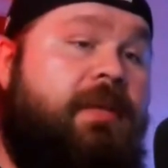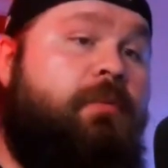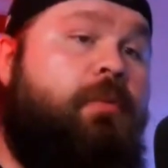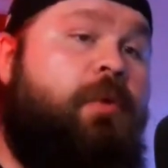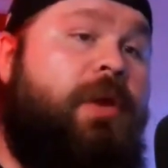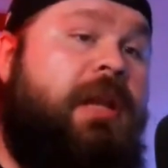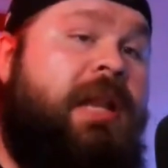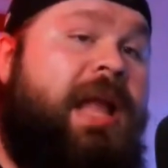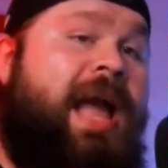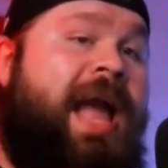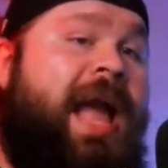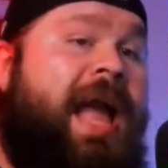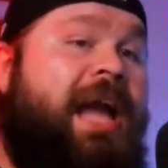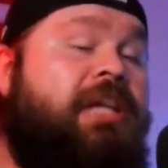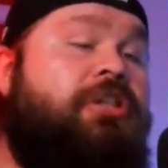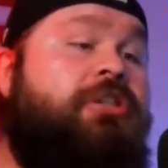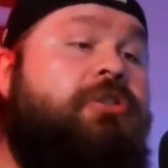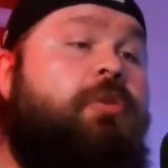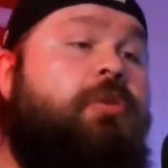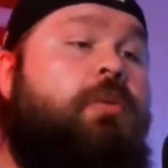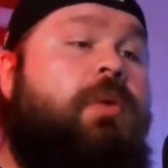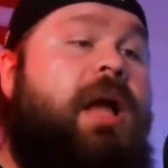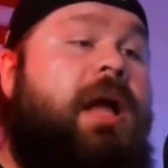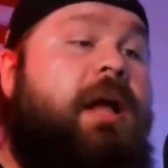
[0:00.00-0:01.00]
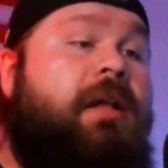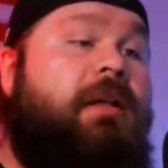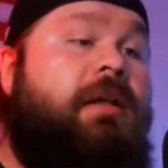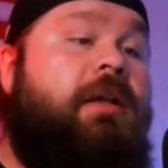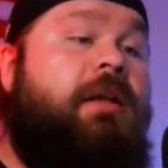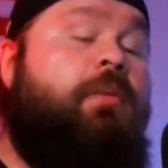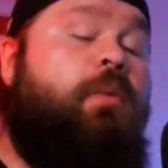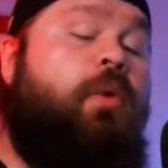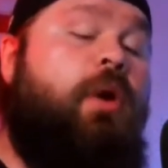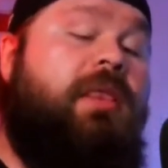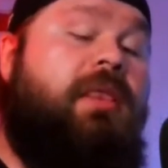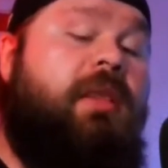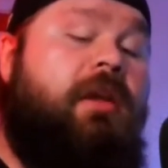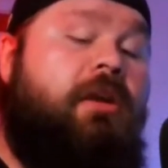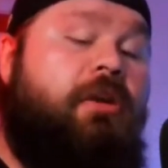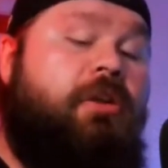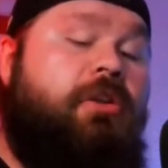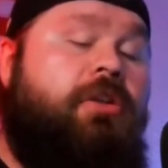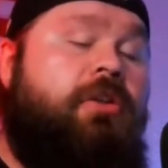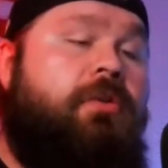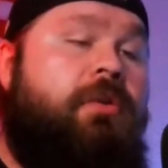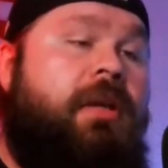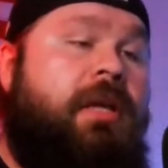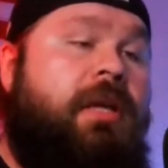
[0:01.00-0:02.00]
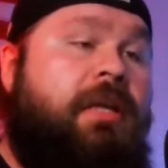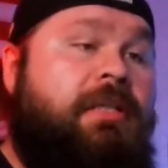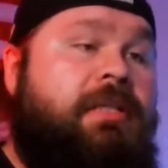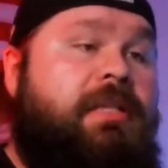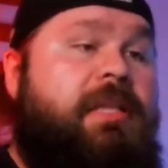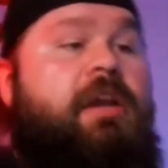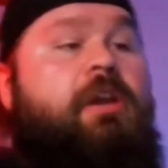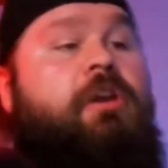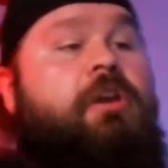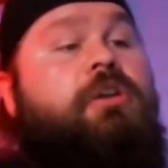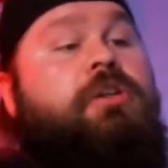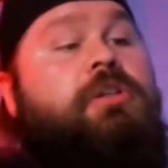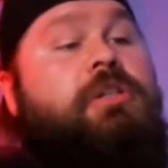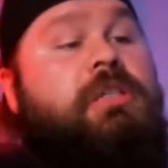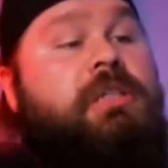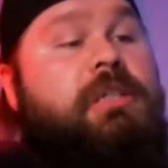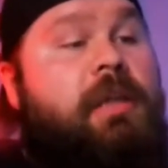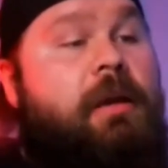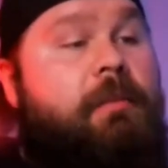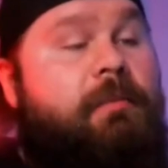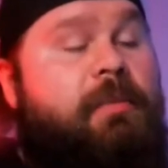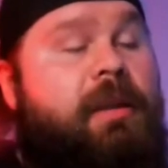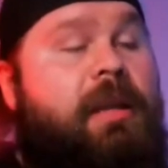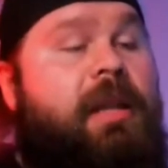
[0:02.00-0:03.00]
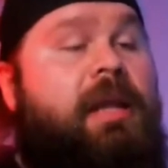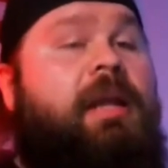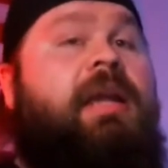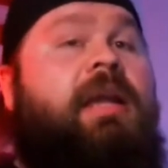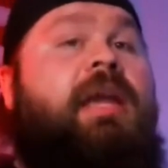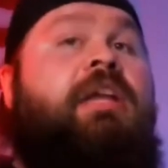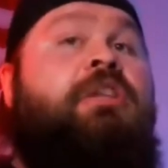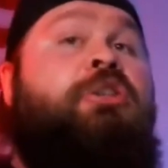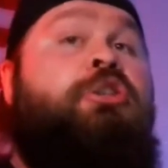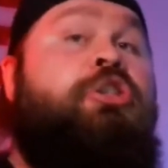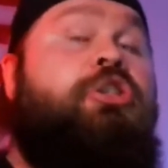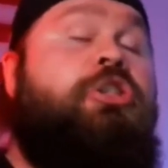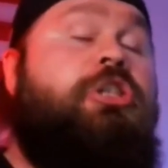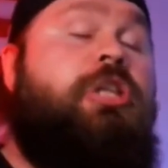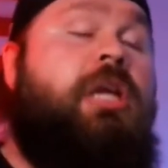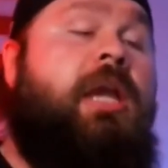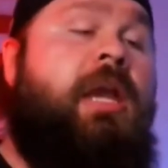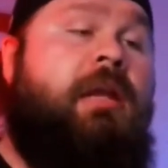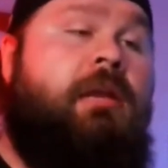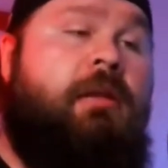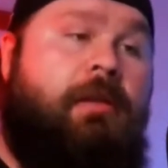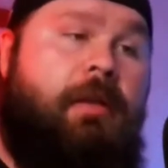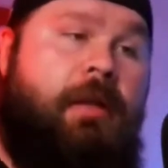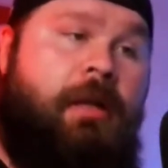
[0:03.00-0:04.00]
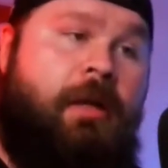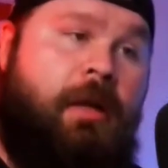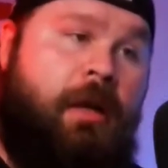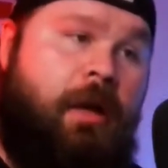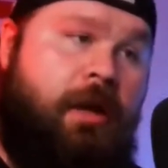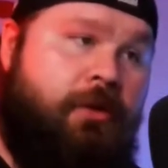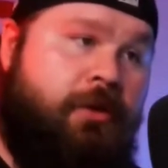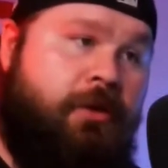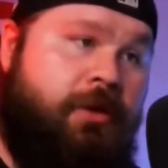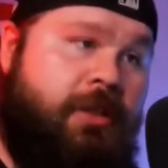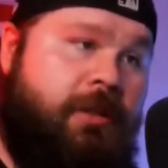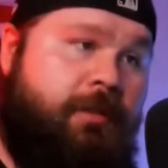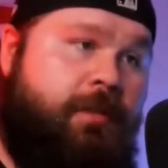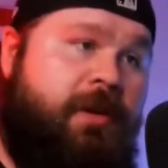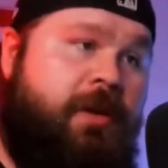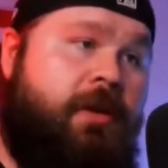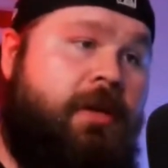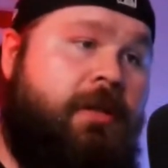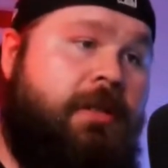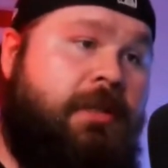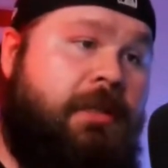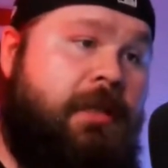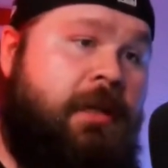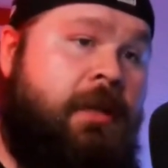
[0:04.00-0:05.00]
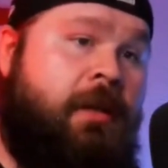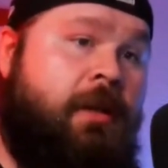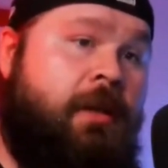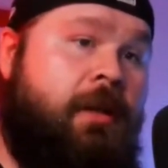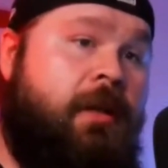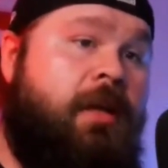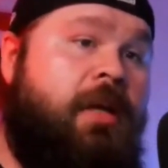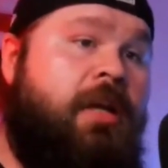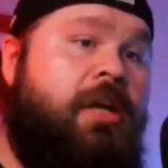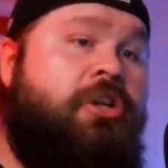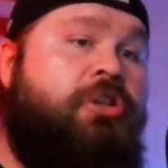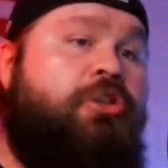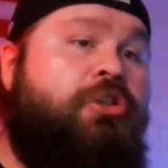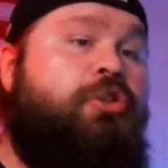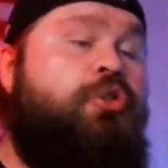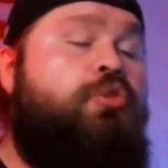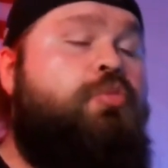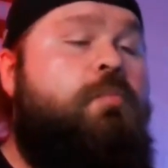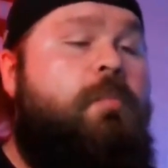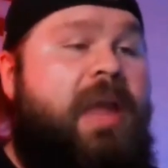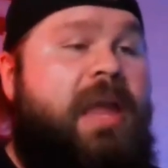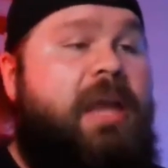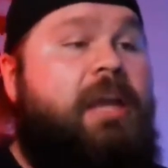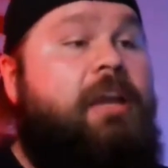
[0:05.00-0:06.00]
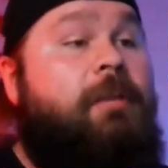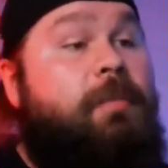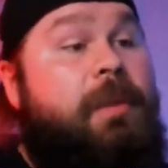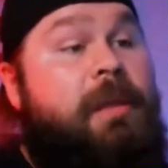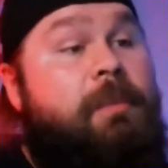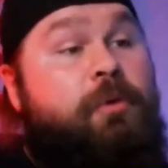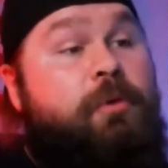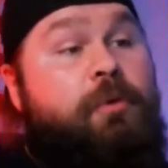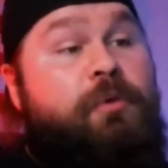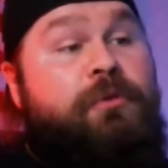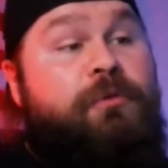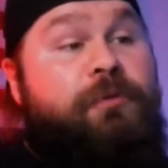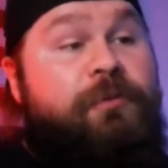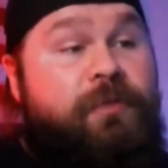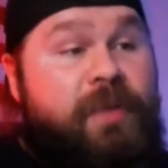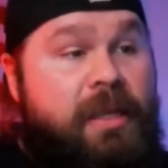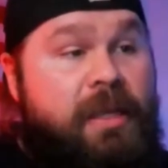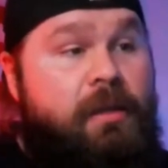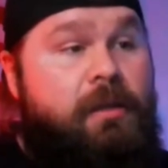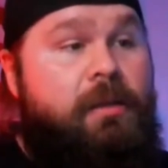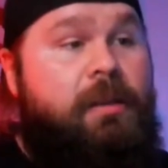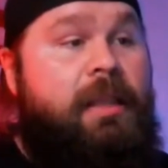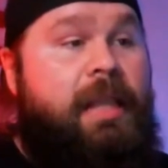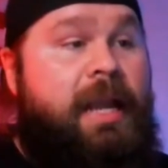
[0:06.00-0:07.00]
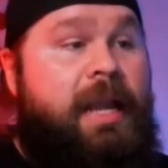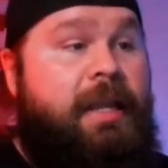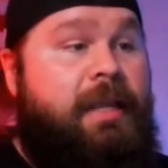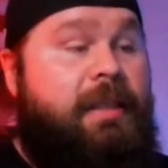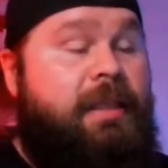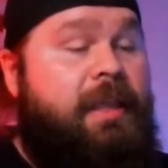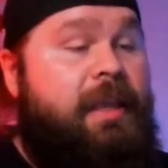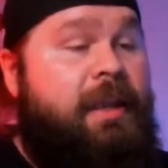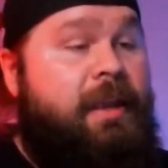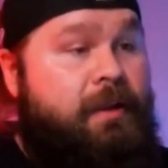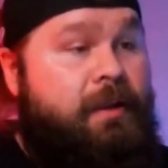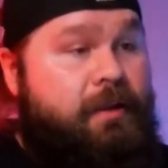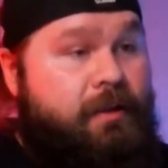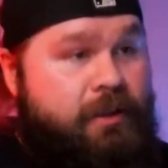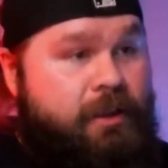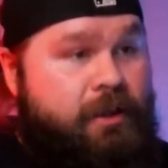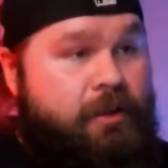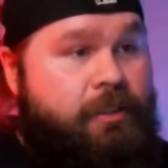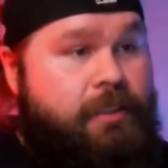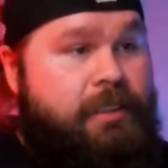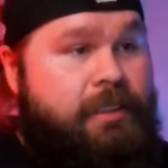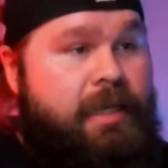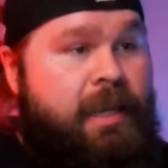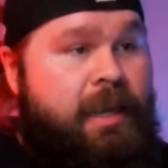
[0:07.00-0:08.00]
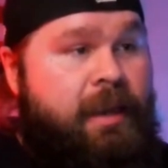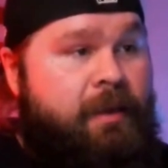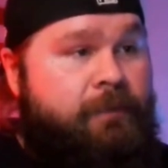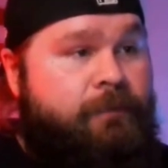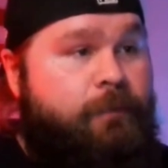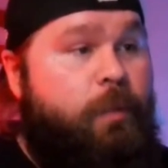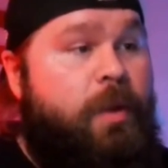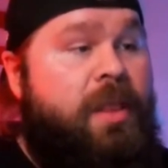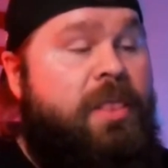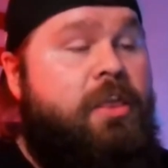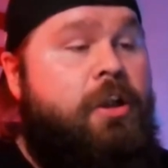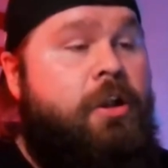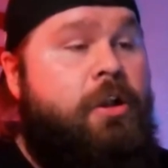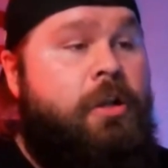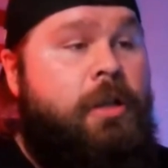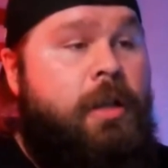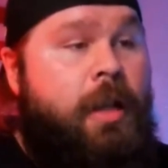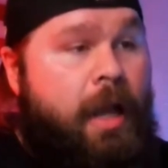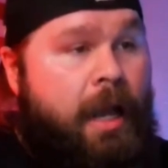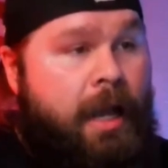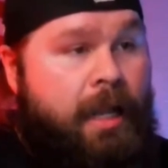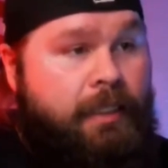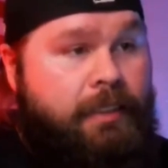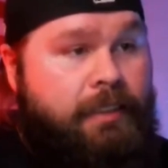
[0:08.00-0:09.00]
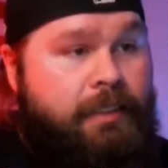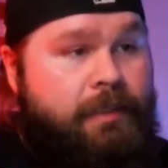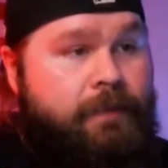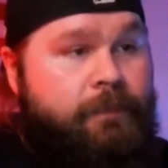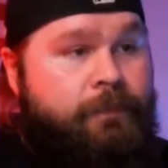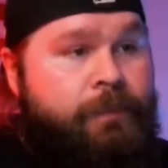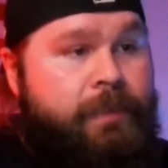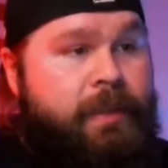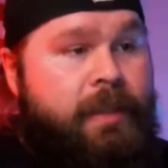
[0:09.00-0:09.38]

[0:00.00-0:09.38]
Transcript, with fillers: When in actuality, what they're doing is they are summoning and channeling other spirits in to make people feel like they, they're saved when they're not.